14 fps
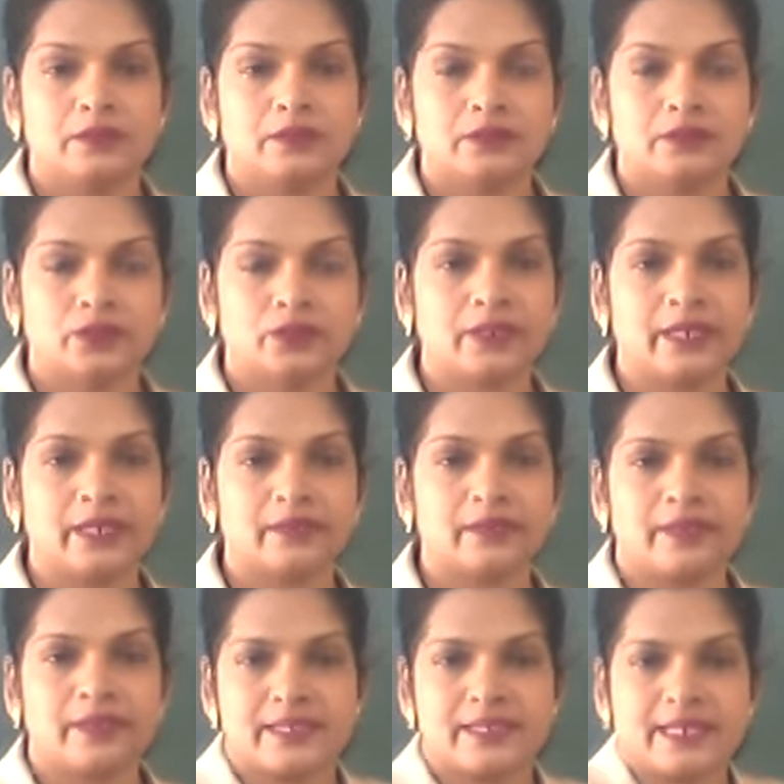so that
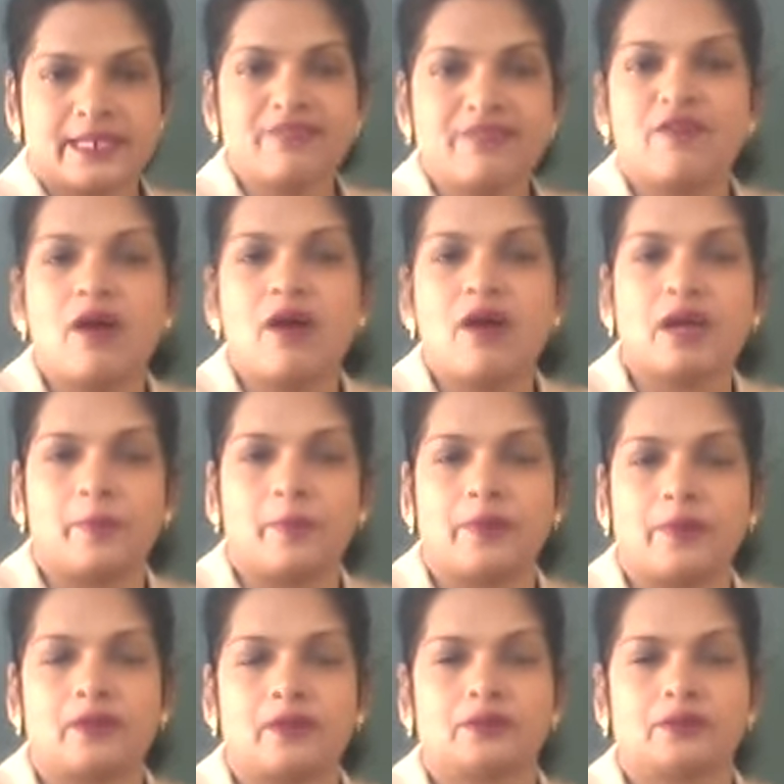they stay far
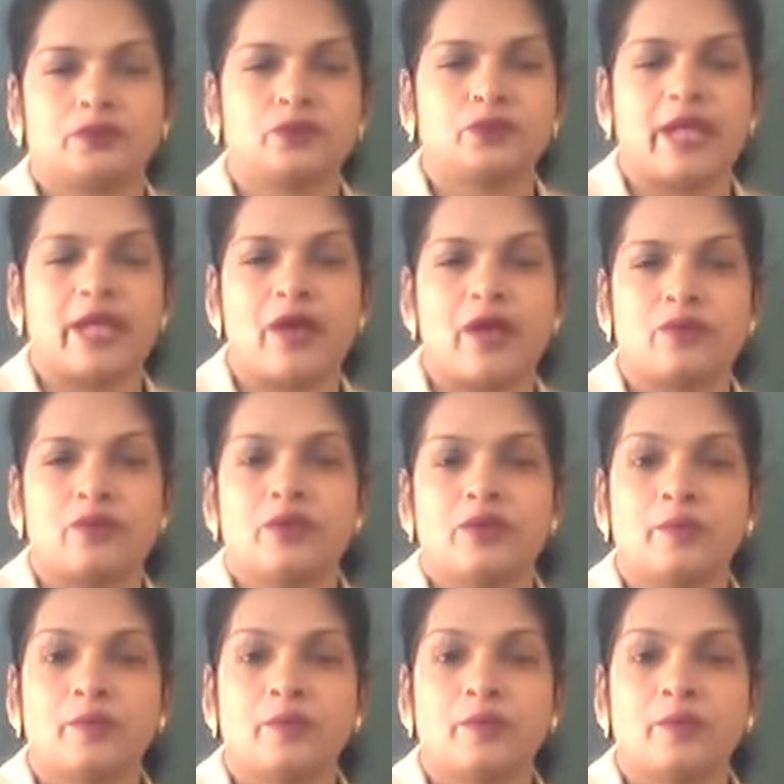apart to have